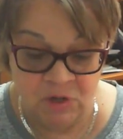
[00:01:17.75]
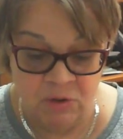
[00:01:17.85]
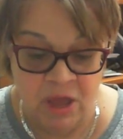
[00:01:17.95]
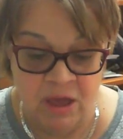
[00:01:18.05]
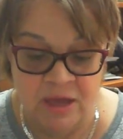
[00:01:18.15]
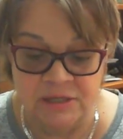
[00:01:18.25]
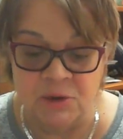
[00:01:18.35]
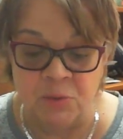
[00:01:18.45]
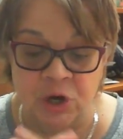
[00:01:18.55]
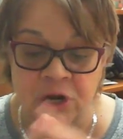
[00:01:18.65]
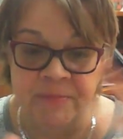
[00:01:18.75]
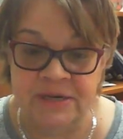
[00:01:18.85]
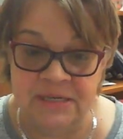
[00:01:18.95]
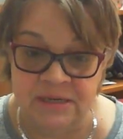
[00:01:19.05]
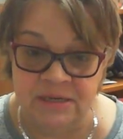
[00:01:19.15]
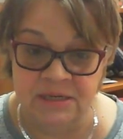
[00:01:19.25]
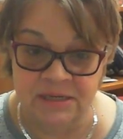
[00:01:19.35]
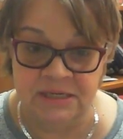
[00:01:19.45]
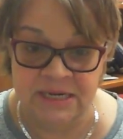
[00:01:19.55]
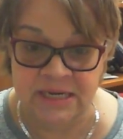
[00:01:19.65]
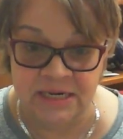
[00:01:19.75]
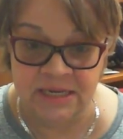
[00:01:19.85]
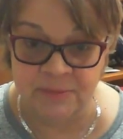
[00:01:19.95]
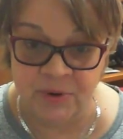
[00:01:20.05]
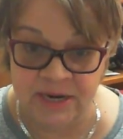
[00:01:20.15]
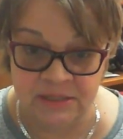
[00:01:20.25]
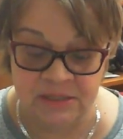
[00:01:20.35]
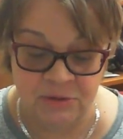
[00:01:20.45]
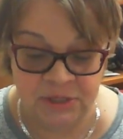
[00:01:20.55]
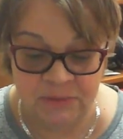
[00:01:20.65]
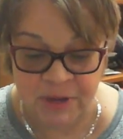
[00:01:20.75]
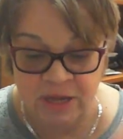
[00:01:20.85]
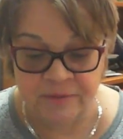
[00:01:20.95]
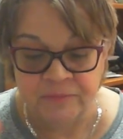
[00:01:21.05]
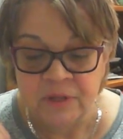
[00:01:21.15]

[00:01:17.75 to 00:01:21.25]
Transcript: Okay, so we're going to be digging into the brain, so to speak.